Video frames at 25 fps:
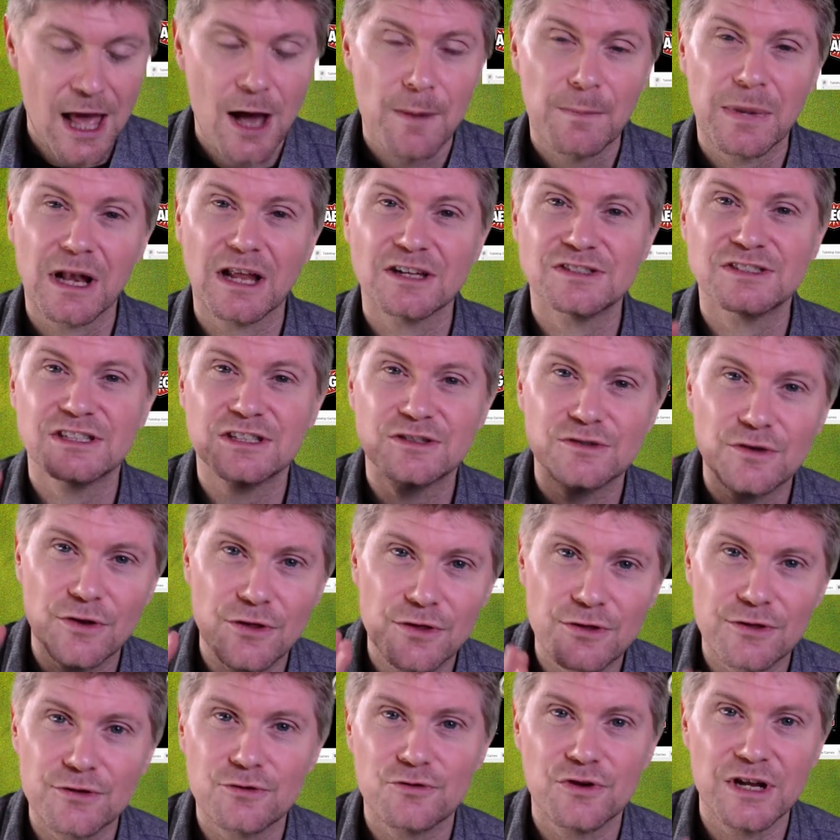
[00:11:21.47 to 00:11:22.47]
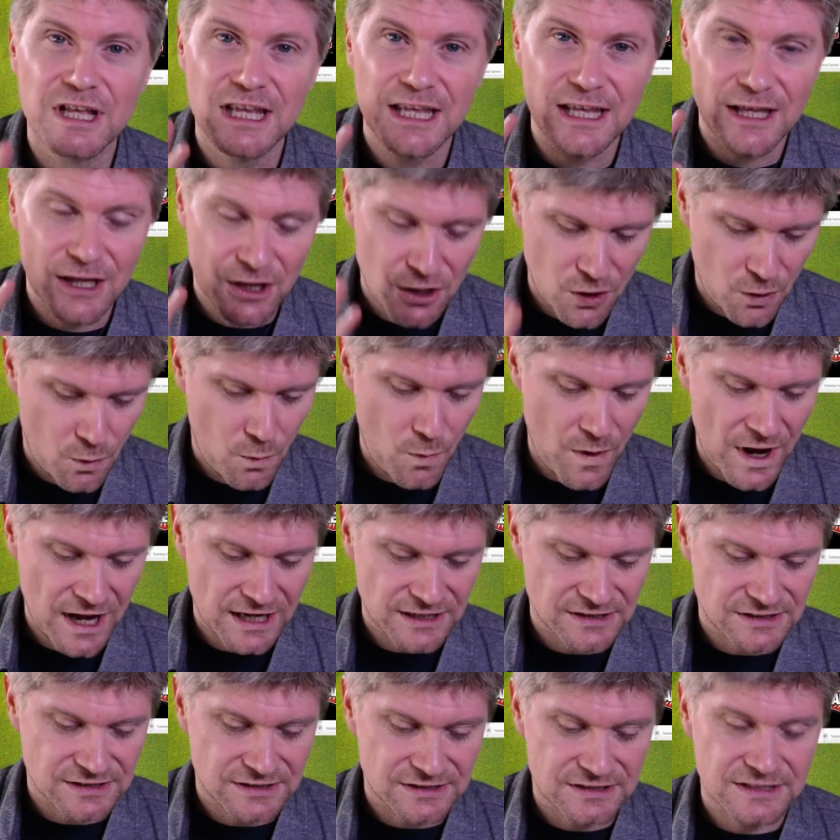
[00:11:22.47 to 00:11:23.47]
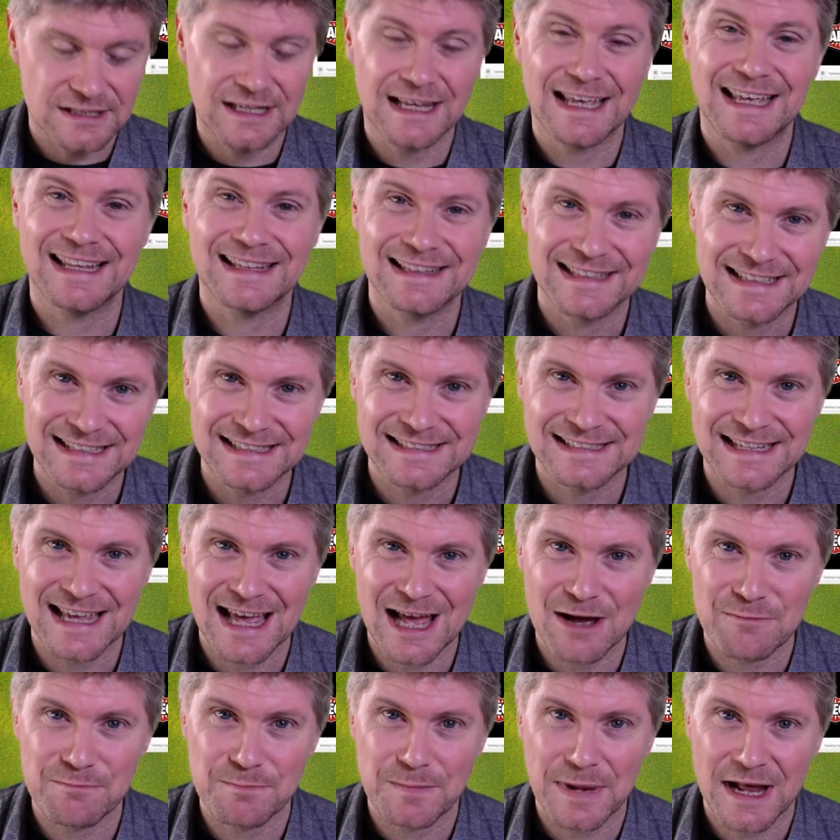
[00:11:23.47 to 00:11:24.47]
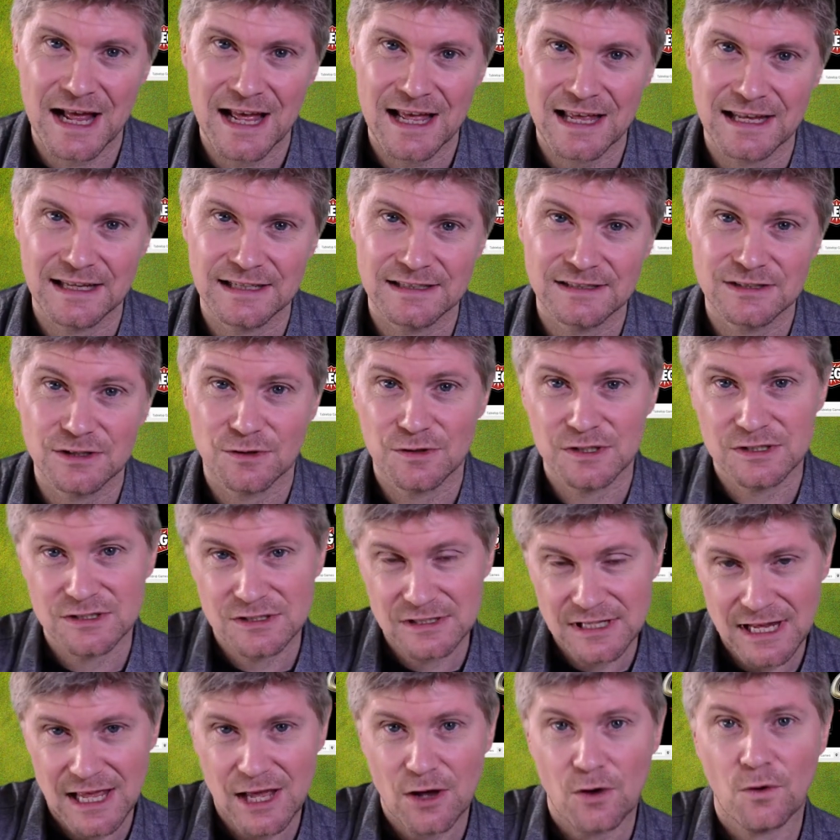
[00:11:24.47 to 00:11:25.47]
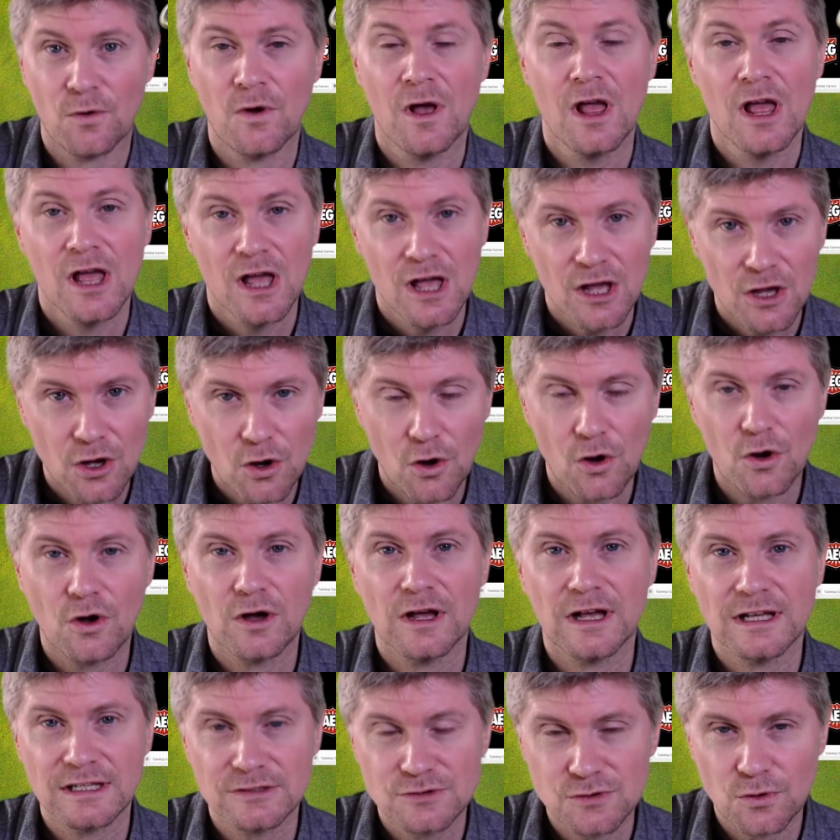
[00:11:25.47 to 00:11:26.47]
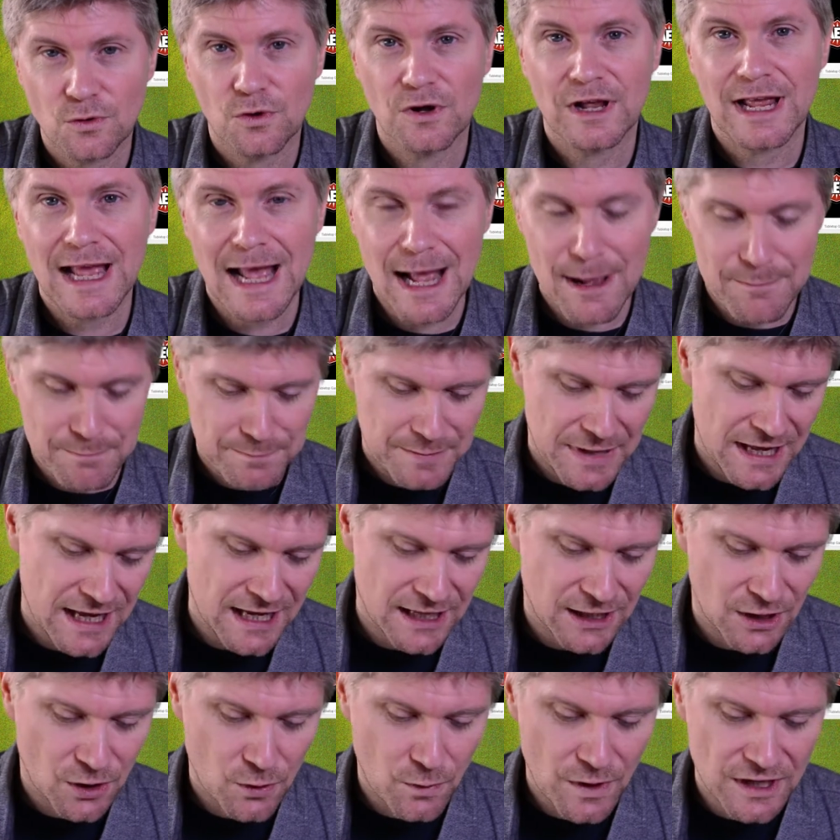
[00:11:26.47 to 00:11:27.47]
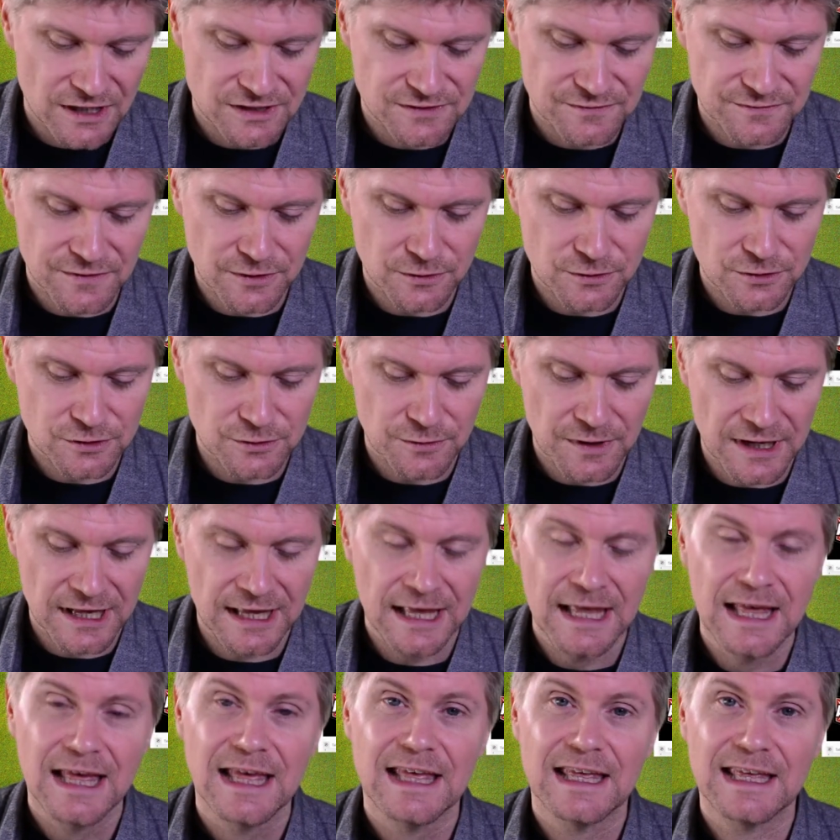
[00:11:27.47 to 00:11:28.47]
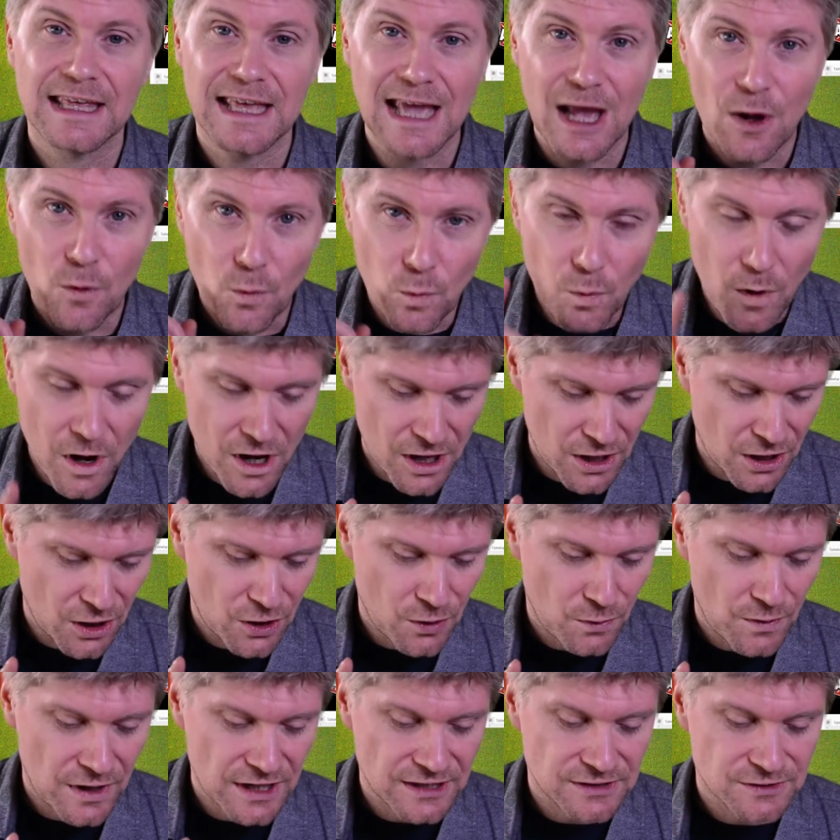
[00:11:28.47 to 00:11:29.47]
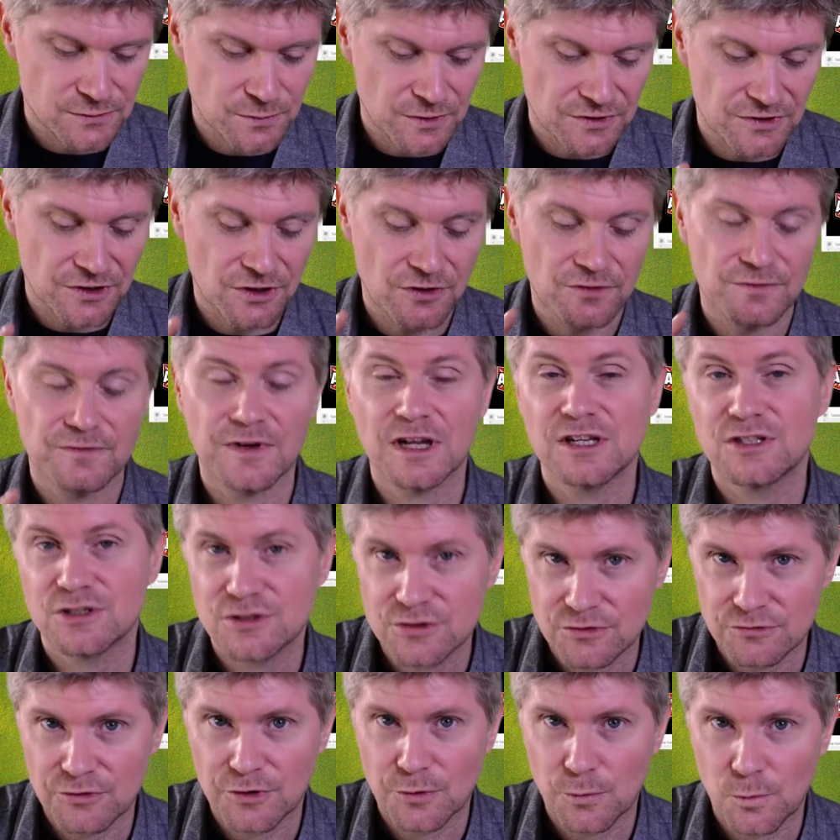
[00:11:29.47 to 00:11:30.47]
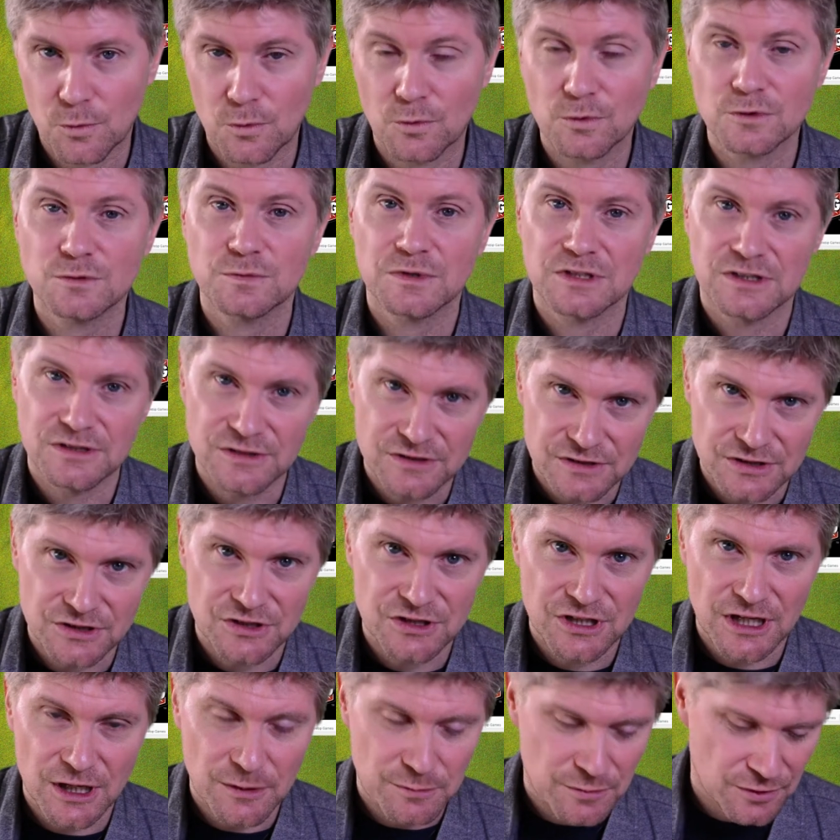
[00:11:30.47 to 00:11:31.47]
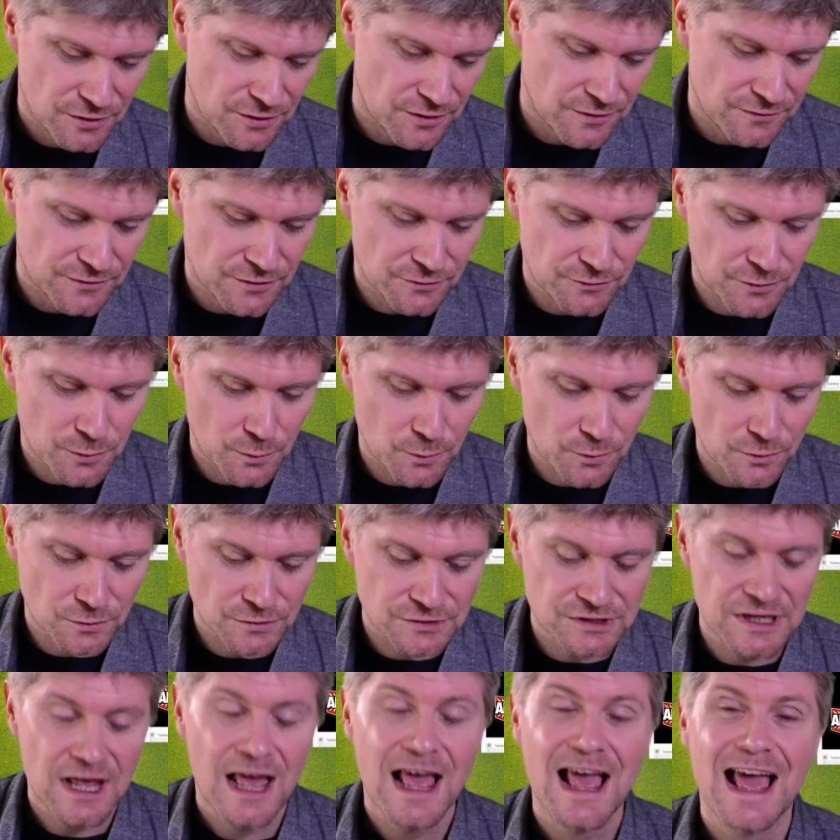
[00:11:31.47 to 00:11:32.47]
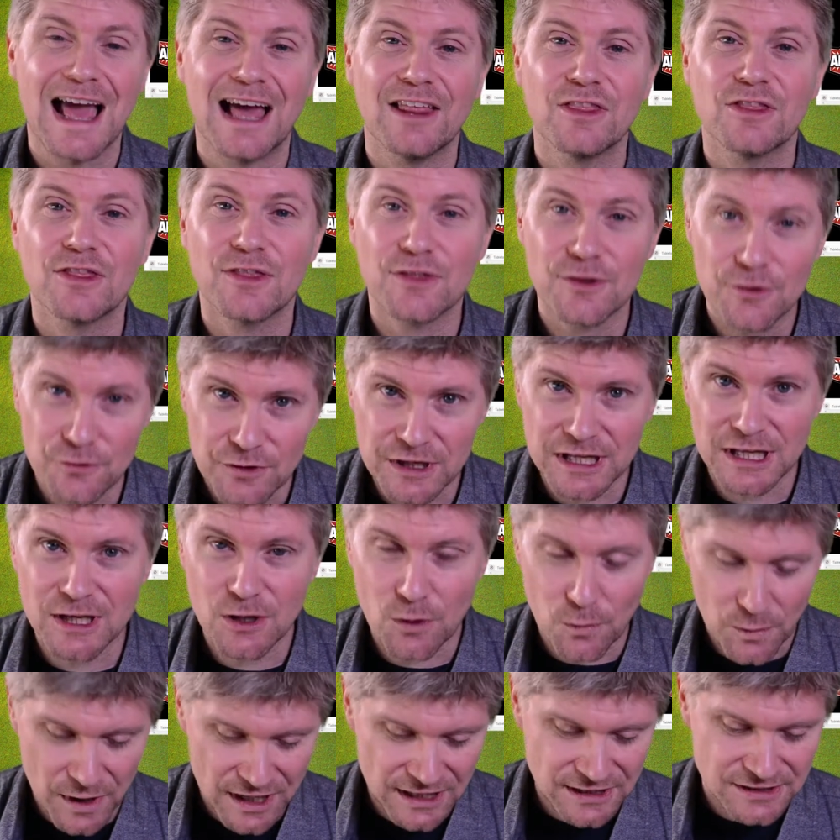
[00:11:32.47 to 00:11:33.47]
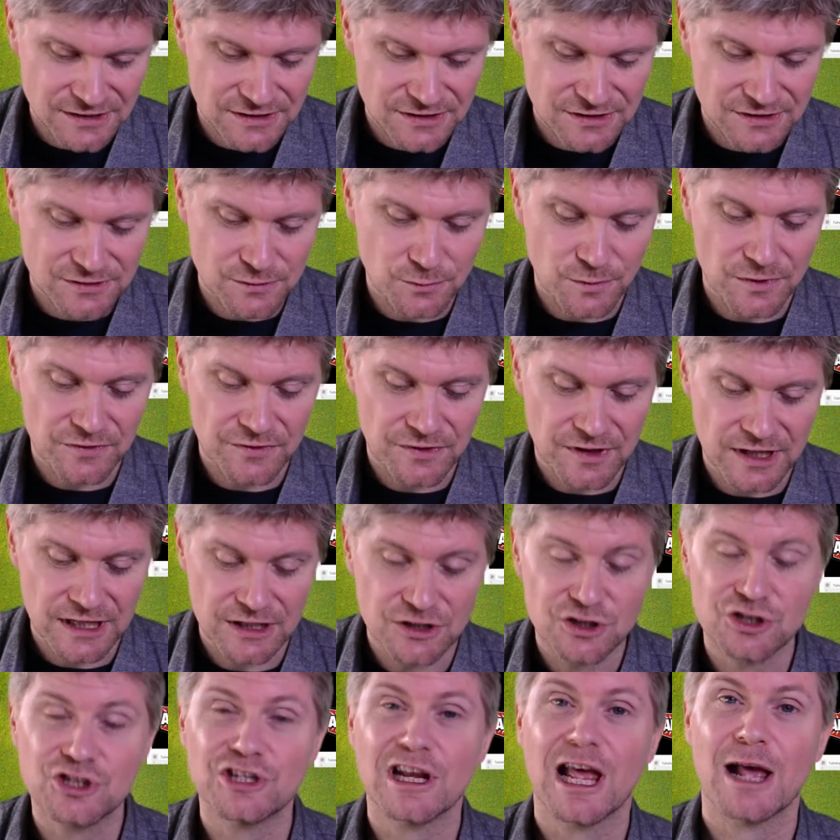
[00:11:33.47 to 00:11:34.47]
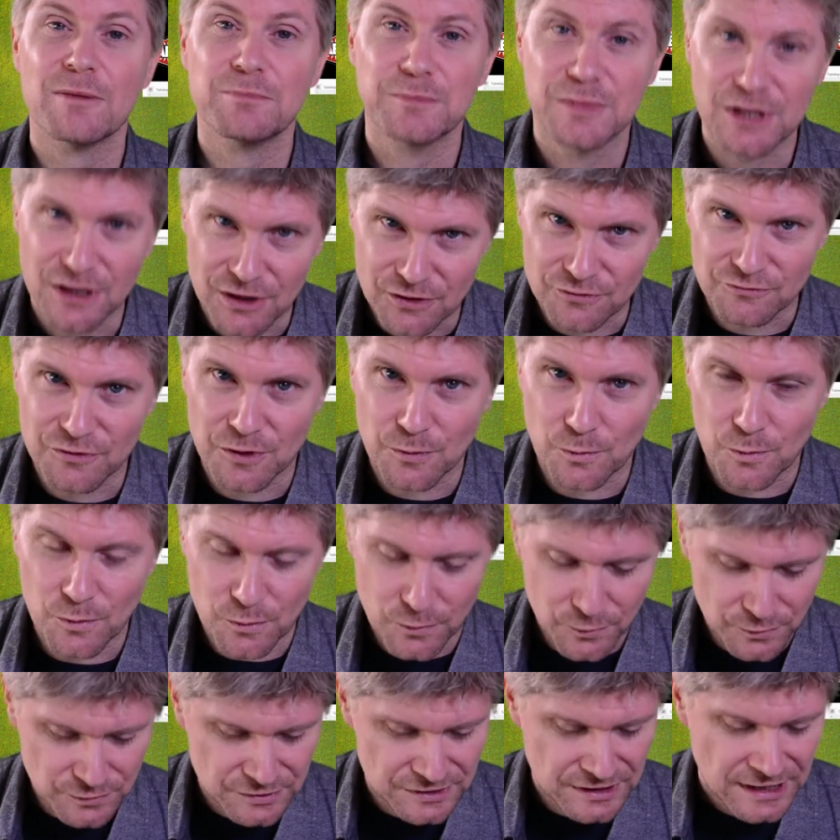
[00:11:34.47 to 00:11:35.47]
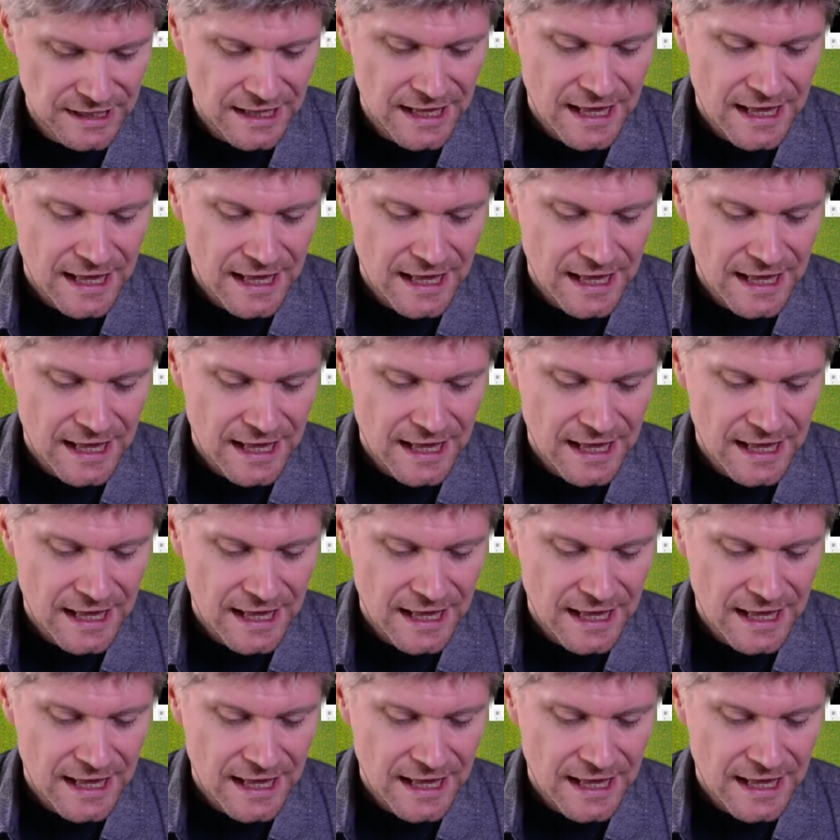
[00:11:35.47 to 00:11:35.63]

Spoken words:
Plus, there are 3 quests in this campaign, so it's now got a sort of campaign quest feel to it. You get 1 quest with the adventure reward, which is the cheaper of the rewards, and 3 quests with the champion reward.